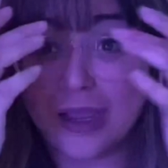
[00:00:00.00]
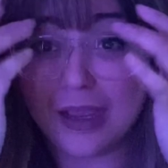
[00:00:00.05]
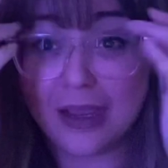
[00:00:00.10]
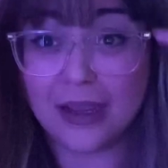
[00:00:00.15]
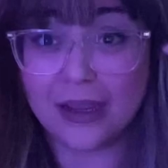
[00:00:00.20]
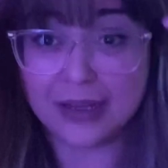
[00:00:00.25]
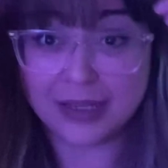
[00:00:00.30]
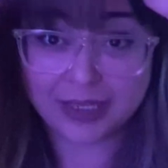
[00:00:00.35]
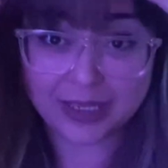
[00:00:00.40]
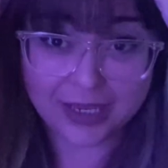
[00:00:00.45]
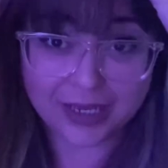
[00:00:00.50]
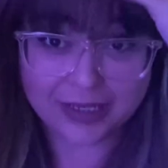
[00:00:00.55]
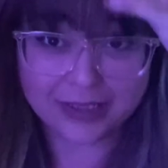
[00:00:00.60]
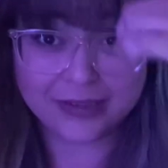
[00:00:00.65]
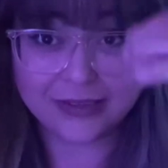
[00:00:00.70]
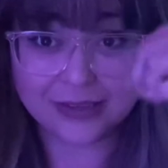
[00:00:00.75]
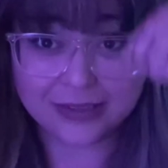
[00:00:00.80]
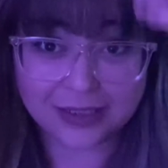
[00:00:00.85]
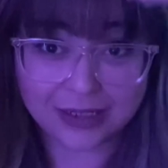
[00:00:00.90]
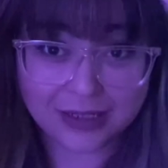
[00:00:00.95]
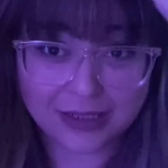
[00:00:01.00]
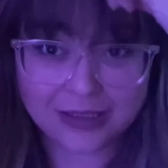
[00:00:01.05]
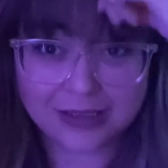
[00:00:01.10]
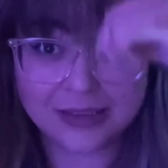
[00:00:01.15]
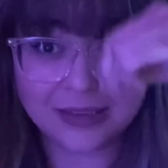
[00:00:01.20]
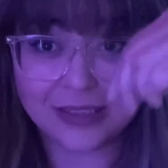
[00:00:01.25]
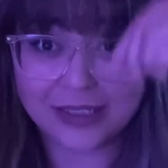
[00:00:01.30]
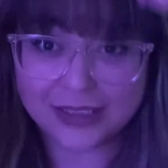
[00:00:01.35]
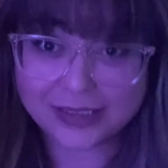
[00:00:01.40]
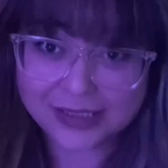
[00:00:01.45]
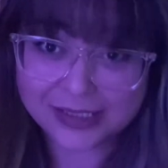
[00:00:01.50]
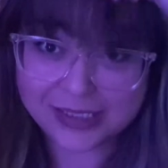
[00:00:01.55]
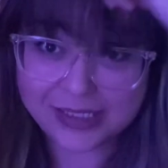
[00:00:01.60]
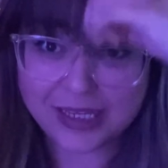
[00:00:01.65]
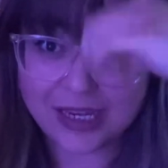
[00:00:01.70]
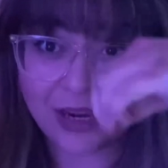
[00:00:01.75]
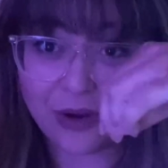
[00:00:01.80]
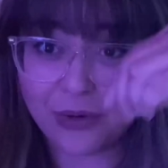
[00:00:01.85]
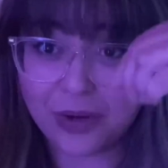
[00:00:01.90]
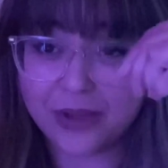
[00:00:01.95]
Again, let's see
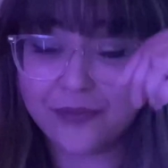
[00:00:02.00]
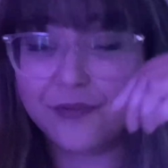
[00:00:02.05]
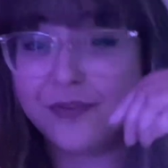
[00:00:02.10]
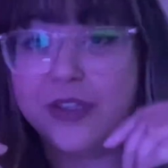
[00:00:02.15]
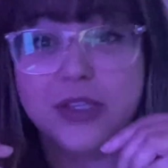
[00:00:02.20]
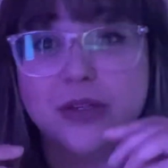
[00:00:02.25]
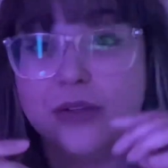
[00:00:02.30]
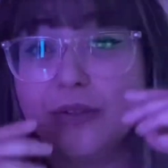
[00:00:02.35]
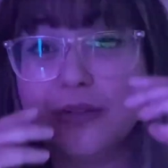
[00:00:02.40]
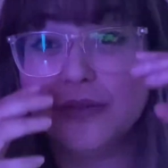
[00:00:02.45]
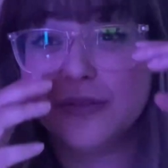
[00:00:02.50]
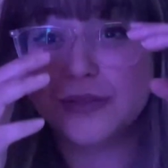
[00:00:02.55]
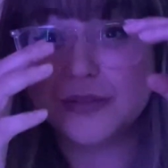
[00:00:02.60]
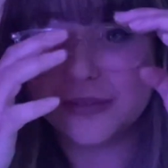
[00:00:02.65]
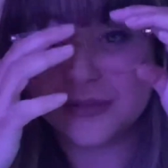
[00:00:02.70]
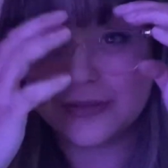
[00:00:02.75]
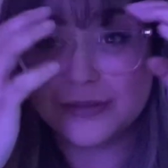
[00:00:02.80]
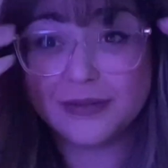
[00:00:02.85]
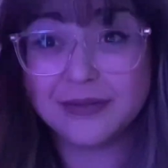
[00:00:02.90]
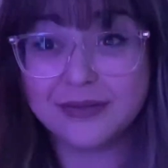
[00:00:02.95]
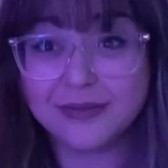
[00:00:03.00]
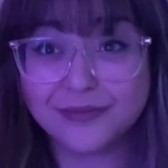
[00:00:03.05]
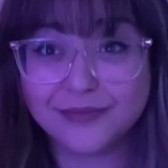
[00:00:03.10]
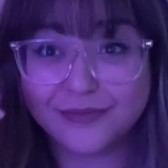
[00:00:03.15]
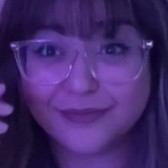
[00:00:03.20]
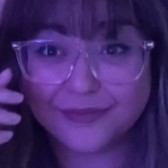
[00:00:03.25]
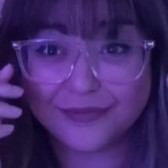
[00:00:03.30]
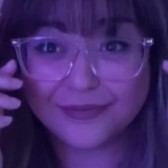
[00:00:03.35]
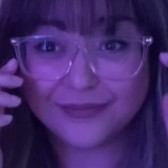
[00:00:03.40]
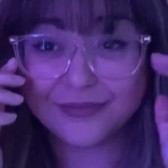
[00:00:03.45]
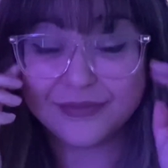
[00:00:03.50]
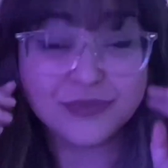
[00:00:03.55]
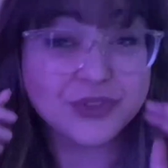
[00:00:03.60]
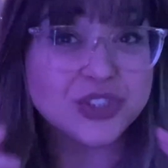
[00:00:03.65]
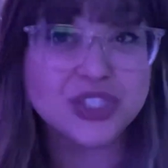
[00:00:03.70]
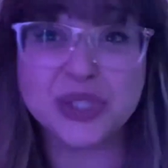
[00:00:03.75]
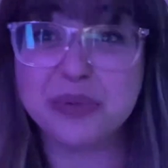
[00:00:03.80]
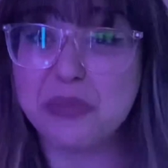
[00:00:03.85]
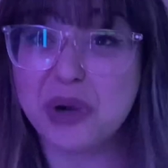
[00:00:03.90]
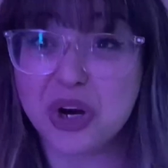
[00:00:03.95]
how I feel
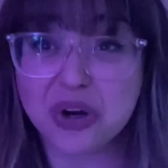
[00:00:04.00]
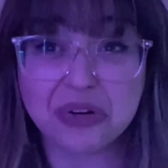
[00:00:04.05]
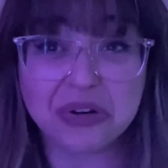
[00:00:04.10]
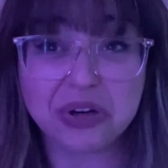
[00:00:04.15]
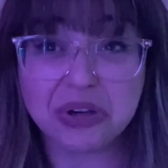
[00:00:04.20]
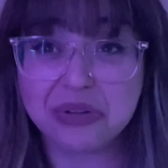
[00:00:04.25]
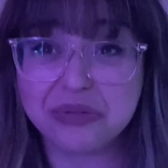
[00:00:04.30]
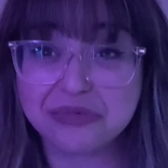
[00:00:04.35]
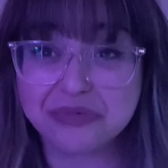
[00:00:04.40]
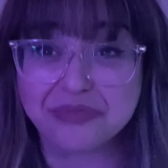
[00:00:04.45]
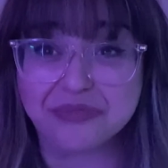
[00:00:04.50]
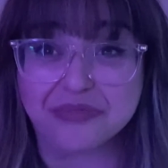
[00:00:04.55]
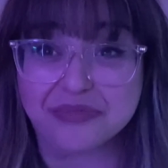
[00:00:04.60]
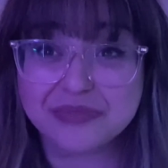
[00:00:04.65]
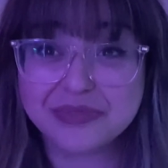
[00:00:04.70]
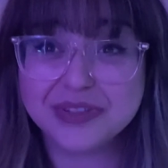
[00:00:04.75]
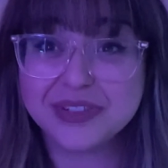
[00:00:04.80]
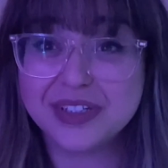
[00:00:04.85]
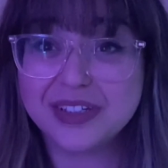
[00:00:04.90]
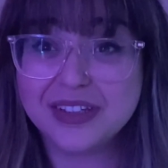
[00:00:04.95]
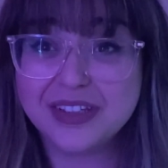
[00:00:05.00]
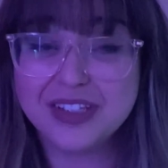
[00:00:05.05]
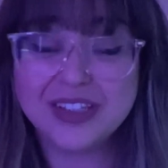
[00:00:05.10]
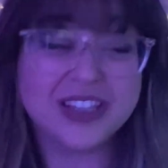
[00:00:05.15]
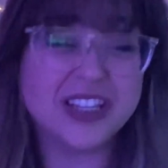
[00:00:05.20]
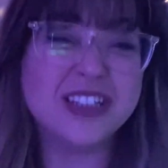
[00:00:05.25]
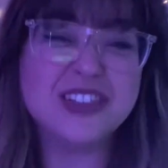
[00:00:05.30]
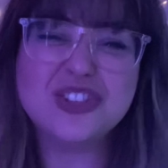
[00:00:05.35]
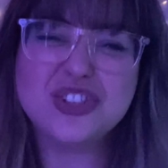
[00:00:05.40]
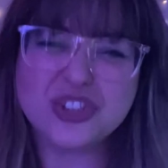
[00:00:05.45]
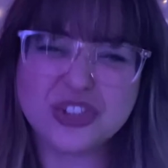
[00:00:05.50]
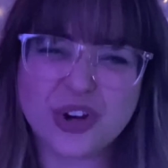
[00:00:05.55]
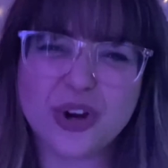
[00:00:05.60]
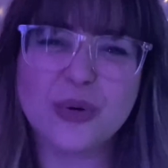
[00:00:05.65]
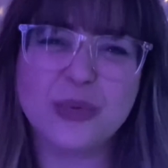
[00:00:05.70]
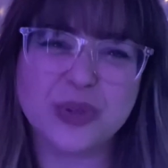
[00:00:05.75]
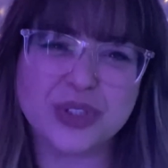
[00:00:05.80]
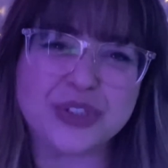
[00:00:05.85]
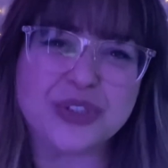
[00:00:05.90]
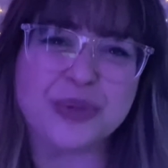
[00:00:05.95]
tomorrow. Let's start
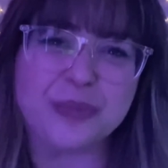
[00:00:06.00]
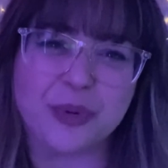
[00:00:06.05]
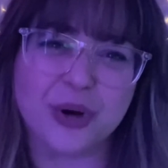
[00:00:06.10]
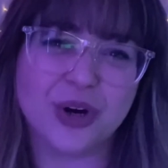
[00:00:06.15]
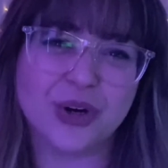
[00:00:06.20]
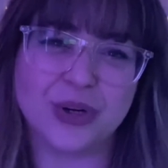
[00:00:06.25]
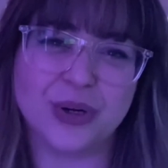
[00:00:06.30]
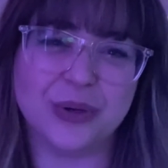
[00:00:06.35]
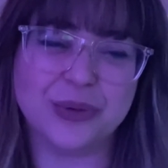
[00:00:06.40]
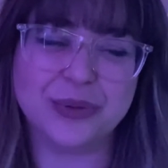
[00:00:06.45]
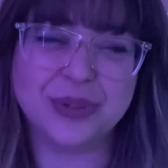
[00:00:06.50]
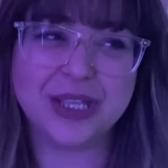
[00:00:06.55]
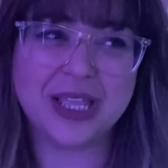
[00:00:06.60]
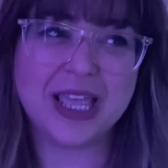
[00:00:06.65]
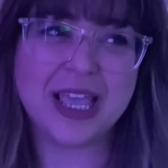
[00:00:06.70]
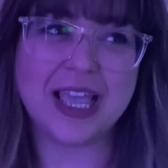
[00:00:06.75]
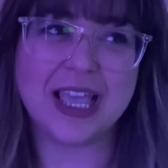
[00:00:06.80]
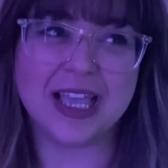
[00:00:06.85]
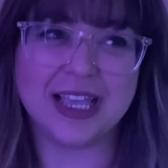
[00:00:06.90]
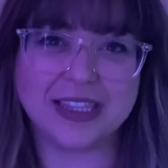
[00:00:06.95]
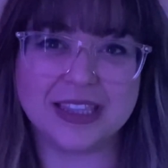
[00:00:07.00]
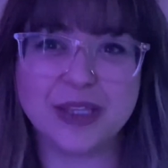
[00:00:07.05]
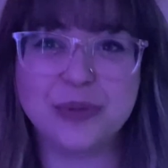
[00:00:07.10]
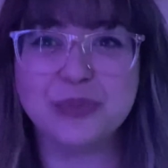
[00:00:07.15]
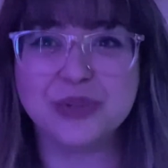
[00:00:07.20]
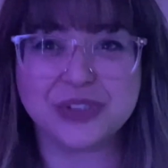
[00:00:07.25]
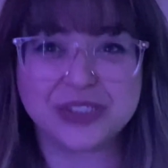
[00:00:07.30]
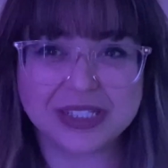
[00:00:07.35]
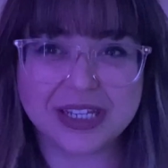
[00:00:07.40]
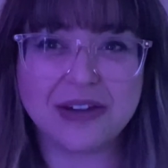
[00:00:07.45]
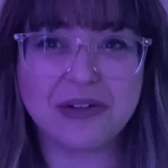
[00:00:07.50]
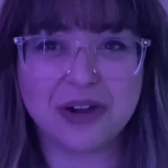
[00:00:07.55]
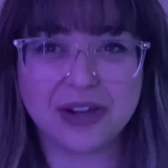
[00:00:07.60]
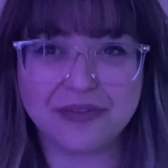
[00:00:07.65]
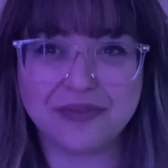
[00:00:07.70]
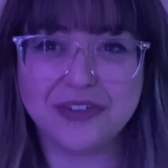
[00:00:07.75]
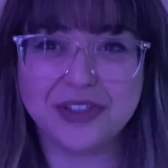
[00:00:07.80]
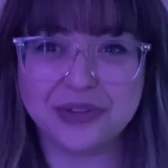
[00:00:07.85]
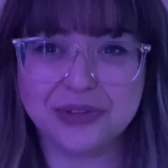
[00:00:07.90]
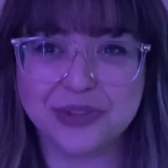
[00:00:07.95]
with tomorrow. And then we'll see how I
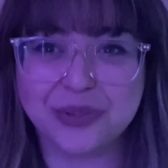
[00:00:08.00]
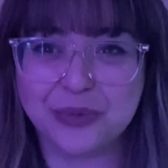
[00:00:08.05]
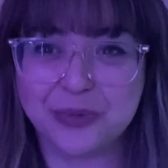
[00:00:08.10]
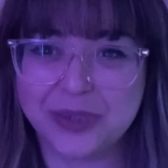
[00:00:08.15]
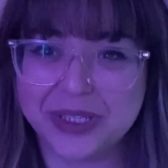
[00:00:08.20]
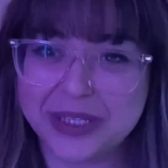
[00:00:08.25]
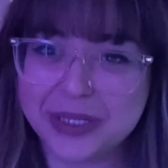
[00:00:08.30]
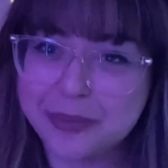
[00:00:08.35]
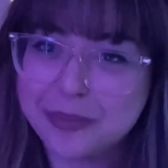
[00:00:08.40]
feel in a week.